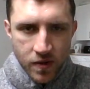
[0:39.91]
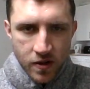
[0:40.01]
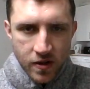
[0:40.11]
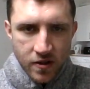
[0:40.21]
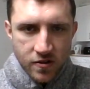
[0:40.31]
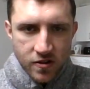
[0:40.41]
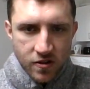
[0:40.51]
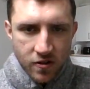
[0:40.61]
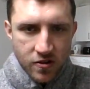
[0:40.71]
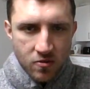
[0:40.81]
you're then just
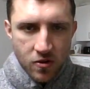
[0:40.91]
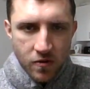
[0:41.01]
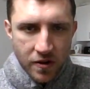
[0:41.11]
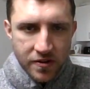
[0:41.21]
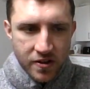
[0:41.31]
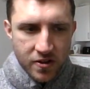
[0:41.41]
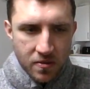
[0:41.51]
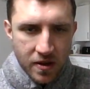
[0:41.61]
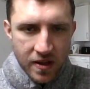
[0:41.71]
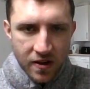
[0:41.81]
going to move on to
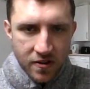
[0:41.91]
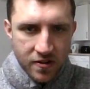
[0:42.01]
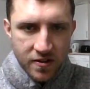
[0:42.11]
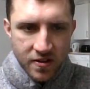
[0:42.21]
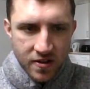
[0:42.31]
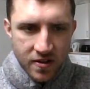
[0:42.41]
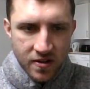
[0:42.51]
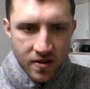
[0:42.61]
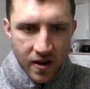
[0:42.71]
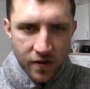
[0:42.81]
something else
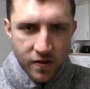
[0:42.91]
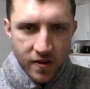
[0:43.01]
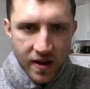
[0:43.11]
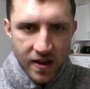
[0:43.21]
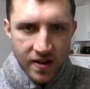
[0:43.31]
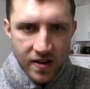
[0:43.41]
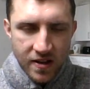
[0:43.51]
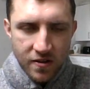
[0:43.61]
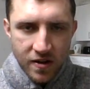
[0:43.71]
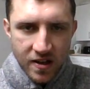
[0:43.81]
after that
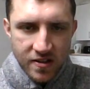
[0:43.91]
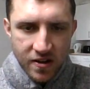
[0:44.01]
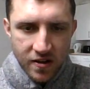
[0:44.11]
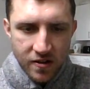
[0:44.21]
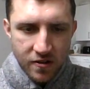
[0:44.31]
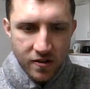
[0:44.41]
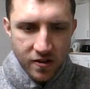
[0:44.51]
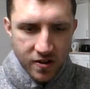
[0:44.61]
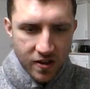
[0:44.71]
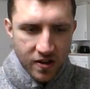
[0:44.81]
anyway. So you're
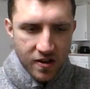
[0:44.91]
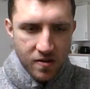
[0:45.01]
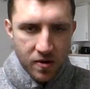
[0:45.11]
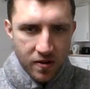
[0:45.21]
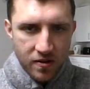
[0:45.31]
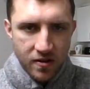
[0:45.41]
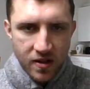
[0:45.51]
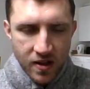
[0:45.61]
just going to keep on